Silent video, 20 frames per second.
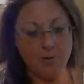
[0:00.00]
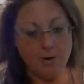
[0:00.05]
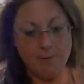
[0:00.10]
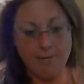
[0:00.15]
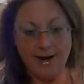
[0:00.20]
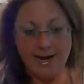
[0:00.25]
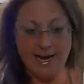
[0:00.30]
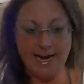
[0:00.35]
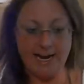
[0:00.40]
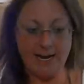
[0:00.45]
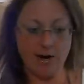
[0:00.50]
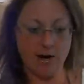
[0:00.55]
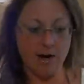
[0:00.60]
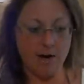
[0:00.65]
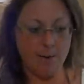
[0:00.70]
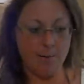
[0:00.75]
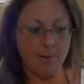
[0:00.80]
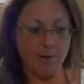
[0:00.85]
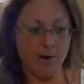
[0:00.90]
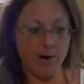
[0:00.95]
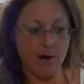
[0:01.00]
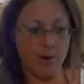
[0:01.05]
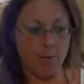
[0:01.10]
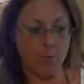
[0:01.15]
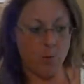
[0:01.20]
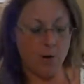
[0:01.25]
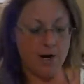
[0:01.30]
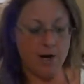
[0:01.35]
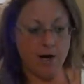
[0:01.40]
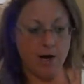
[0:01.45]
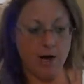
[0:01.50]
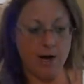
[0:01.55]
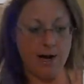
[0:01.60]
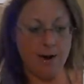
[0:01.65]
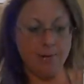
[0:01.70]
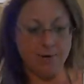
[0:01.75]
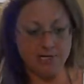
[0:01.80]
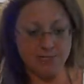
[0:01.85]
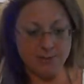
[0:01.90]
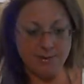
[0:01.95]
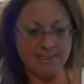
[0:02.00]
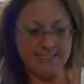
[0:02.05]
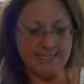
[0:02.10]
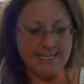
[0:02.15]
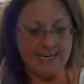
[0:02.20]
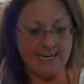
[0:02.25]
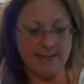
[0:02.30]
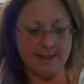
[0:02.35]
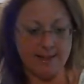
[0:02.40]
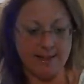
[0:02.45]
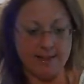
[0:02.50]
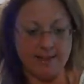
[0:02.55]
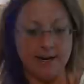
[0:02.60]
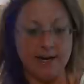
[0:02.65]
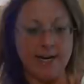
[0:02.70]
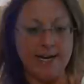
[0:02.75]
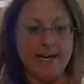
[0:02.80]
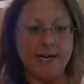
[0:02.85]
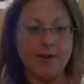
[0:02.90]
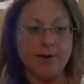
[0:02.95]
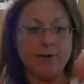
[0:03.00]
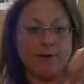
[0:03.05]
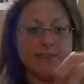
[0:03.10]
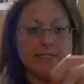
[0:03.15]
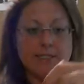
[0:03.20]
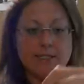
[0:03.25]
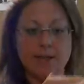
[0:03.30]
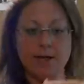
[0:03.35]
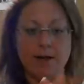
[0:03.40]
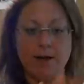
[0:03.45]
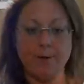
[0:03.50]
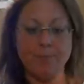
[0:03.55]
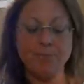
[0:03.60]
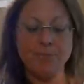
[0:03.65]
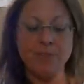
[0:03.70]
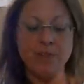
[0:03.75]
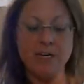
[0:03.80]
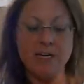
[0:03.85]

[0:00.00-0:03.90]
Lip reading: put my hair up and whatnot, I brush my teeth, and then I use the